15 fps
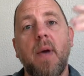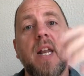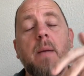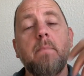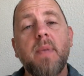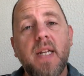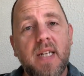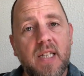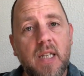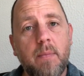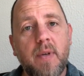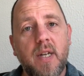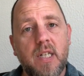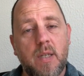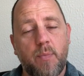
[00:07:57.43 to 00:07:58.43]
and immediately
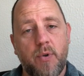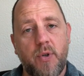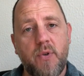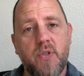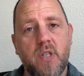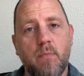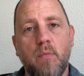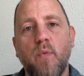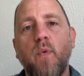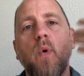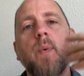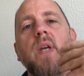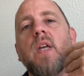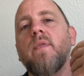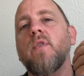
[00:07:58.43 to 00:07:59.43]
begin to produce them before
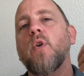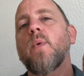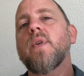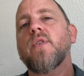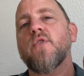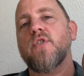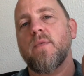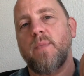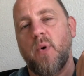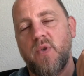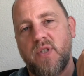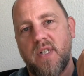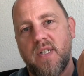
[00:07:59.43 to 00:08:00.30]
we even know what they're supposed to